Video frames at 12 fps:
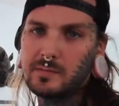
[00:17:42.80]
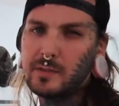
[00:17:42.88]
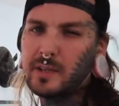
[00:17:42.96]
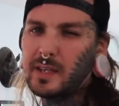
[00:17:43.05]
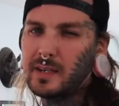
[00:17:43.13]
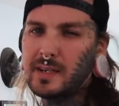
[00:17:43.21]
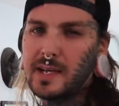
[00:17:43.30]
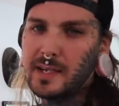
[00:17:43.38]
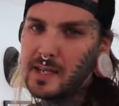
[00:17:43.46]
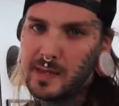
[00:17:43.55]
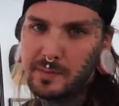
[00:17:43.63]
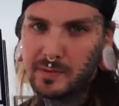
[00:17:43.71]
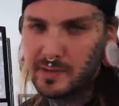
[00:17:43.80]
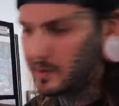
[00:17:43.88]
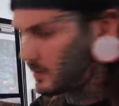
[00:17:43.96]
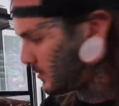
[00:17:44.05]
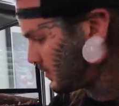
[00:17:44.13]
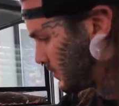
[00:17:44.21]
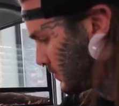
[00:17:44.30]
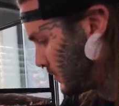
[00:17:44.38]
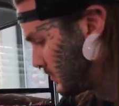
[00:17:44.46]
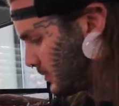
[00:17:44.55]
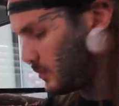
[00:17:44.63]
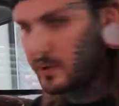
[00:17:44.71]
We're like 98%,
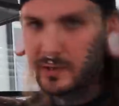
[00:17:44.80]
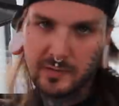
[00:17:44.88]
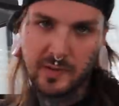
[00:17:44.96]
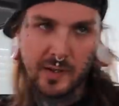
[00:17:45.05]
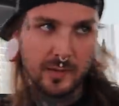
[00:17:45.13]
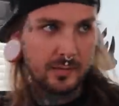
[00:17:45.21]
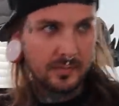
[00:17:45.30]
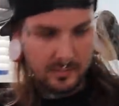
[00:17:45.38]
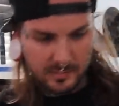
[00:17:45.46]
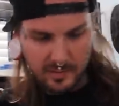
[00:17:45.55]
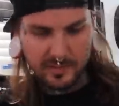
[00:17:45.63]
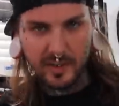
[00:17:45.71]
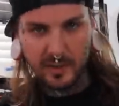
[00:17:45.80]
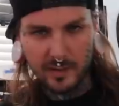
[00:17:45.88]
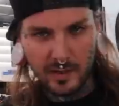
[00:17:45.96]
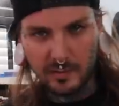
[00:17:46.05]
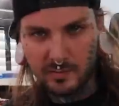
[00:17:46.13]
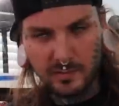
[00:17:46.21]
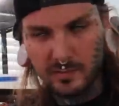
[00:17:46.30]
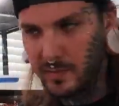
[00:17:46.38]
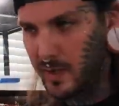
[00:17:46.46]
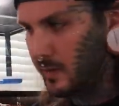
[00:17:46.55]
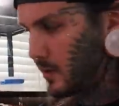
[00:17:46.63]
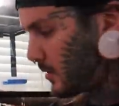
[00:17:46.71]
which is fine. I'll figure it out when
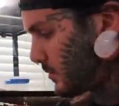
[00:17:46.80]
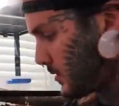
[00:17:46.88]
we go there.